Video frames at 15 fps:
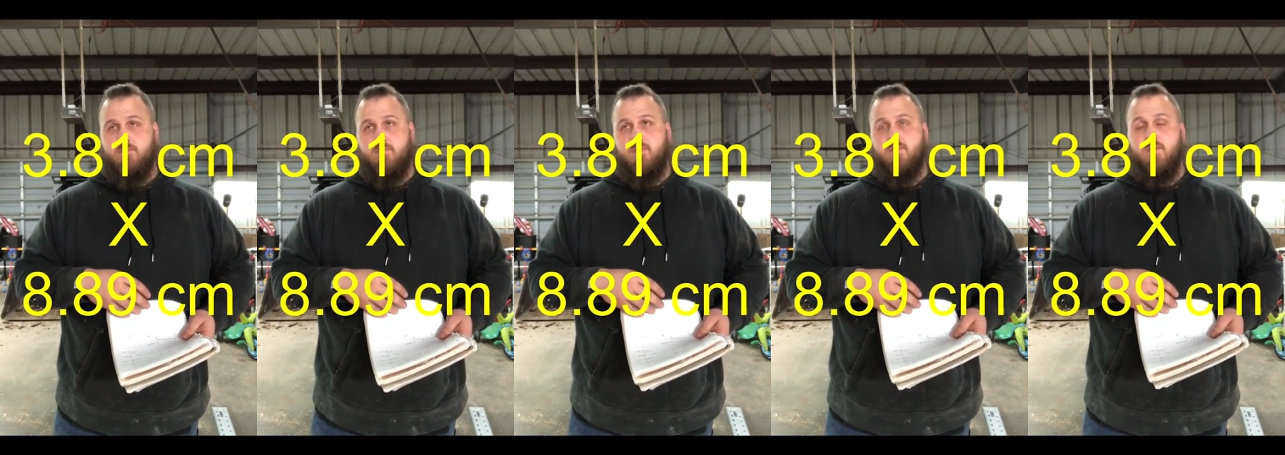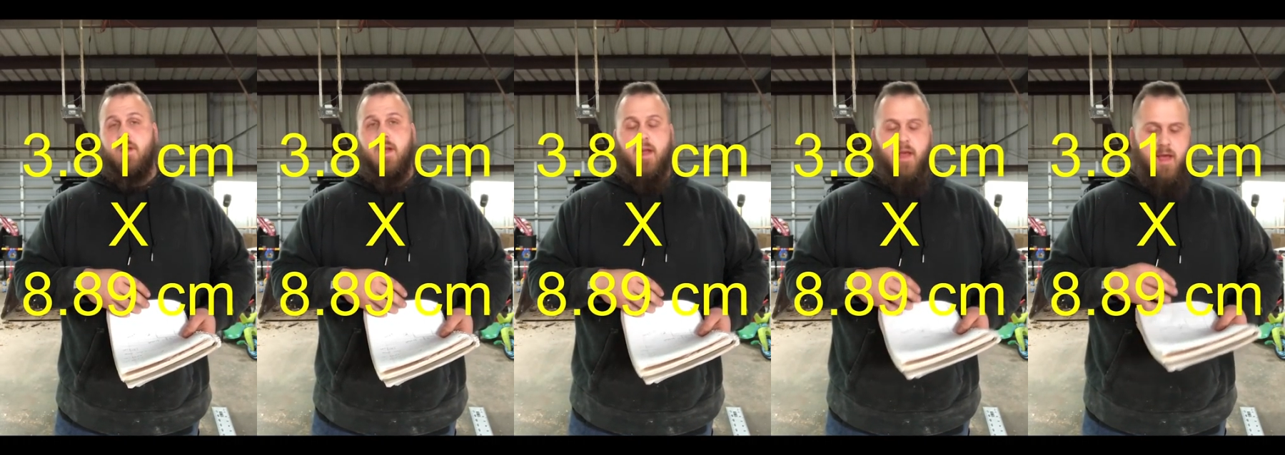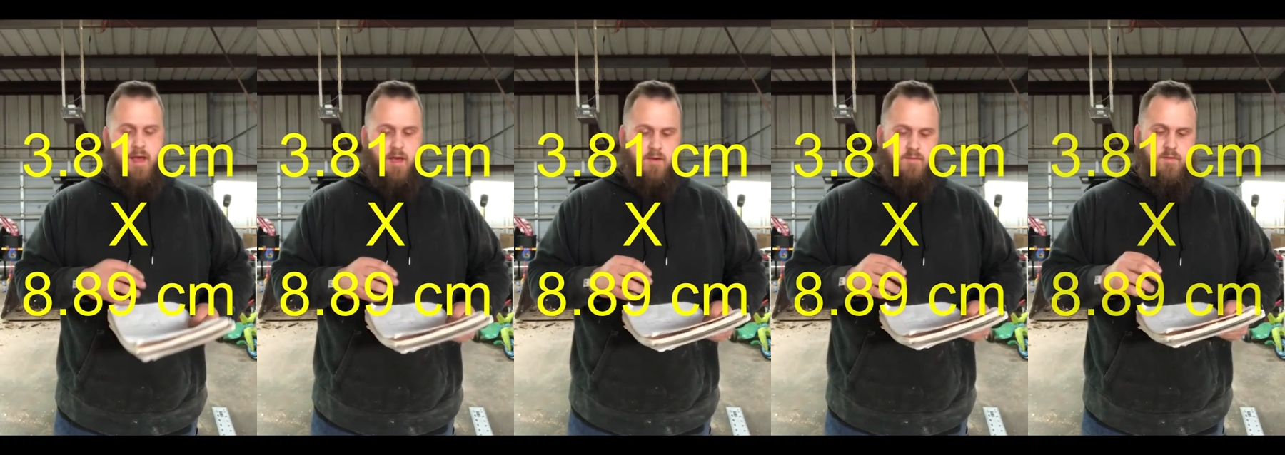three and a
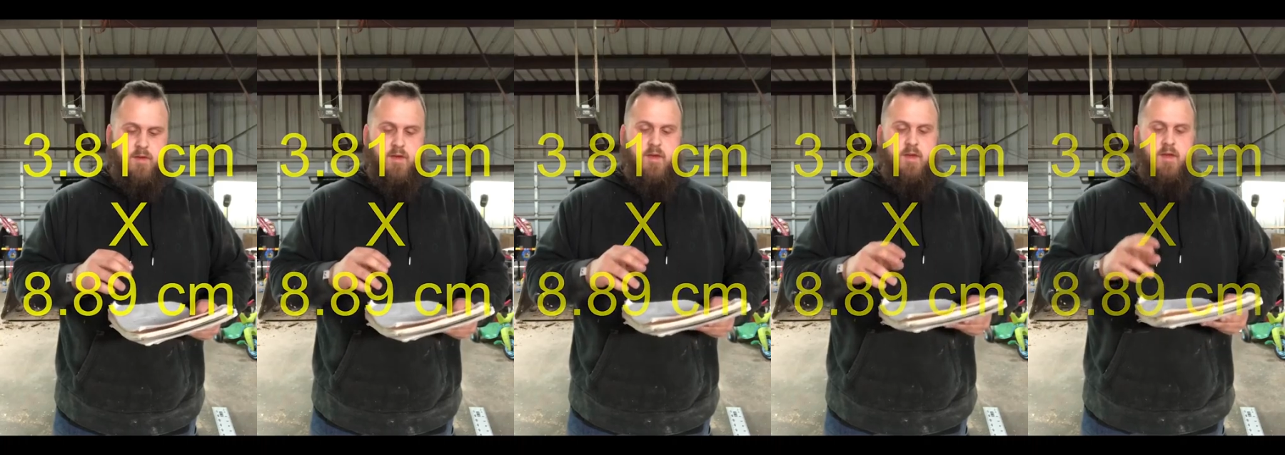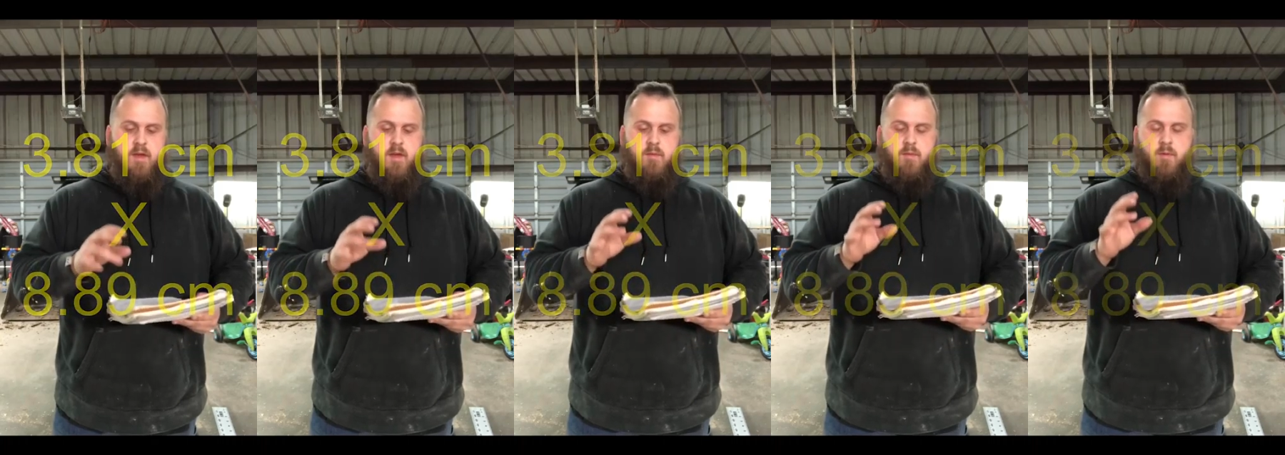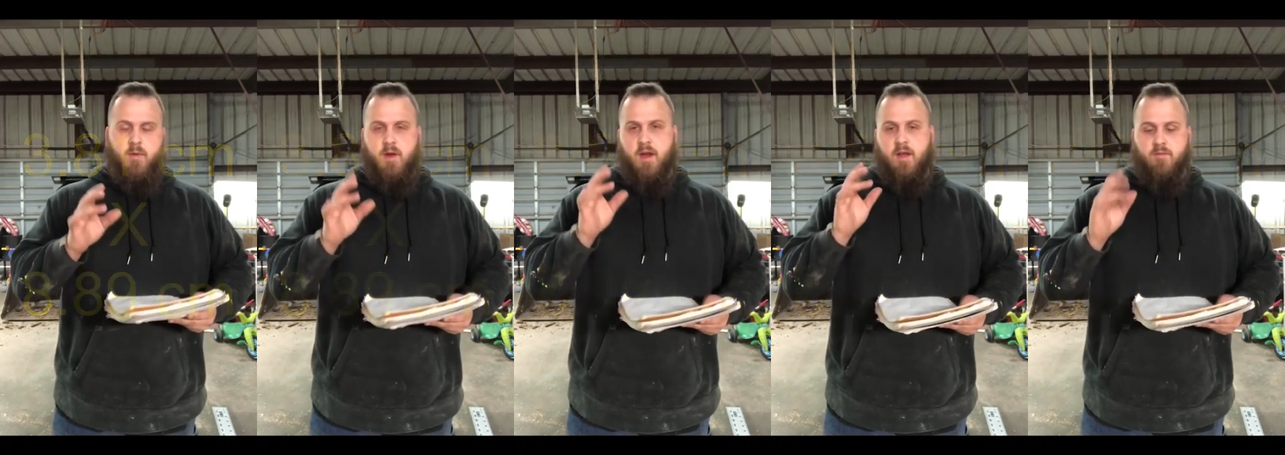half. But
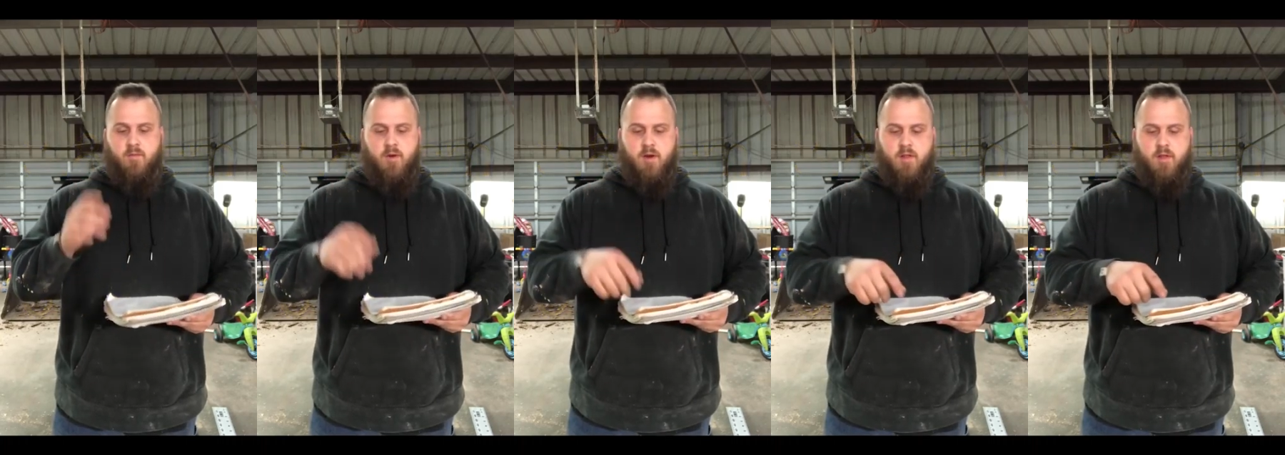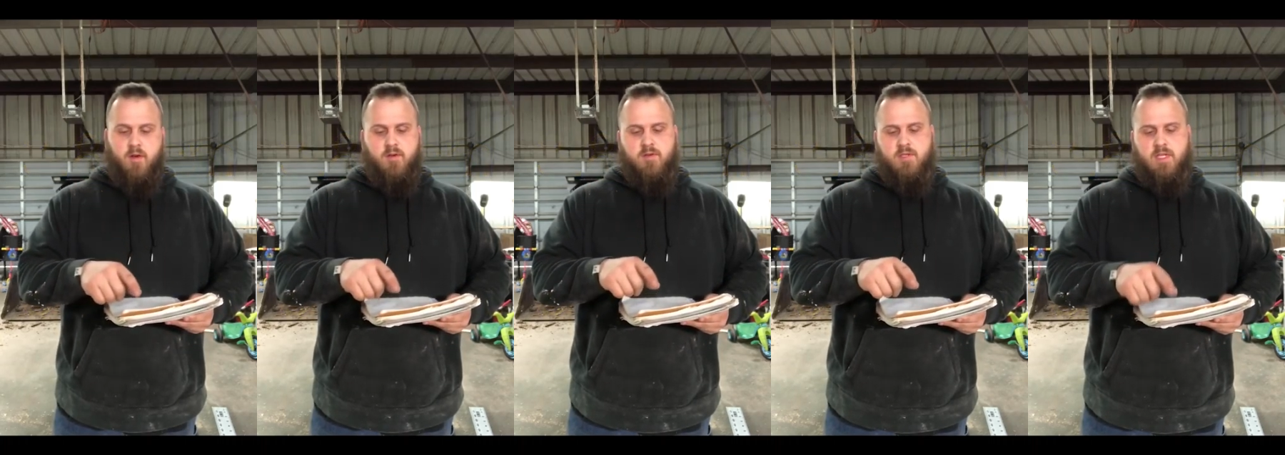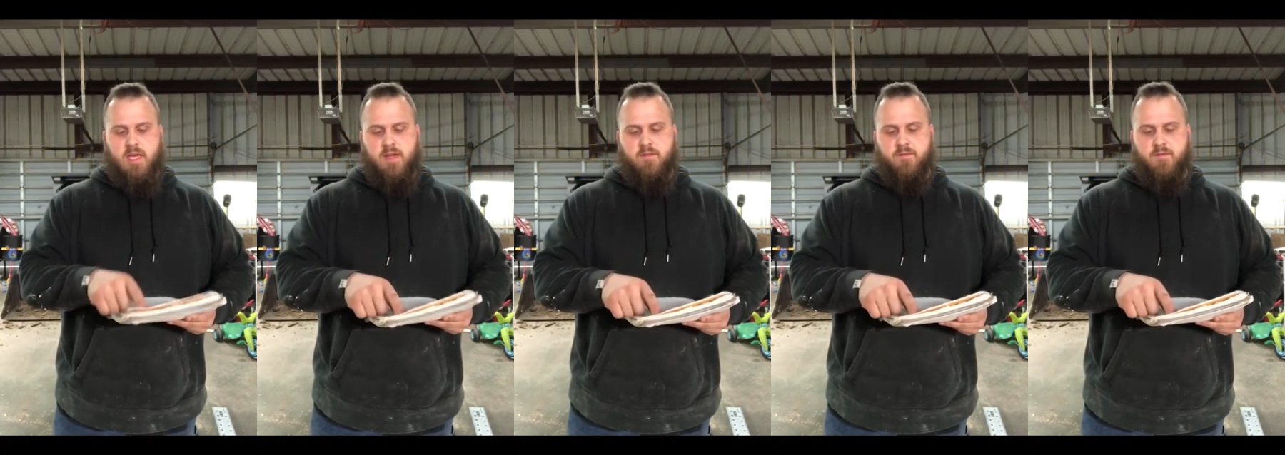we're going to have one of those
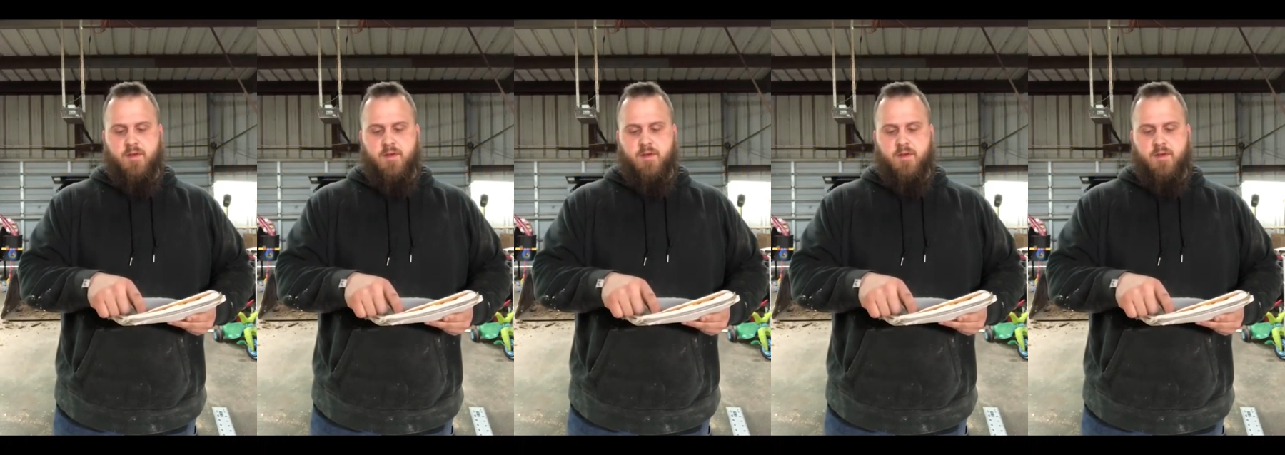at